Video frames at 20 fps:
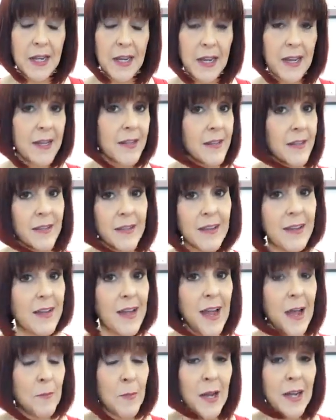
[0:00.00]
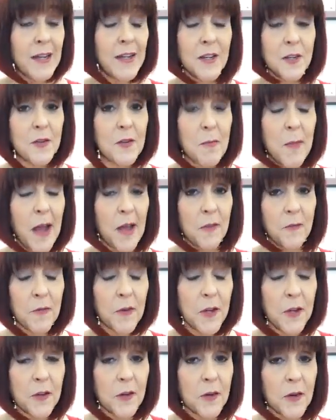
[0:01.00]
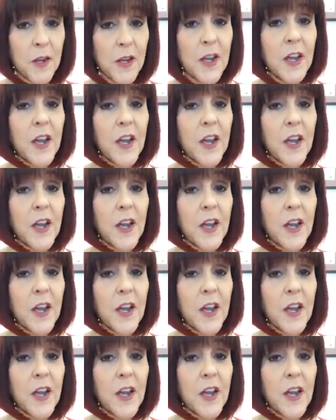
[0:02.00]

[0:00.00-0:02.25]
And I'm not going to do the math for you.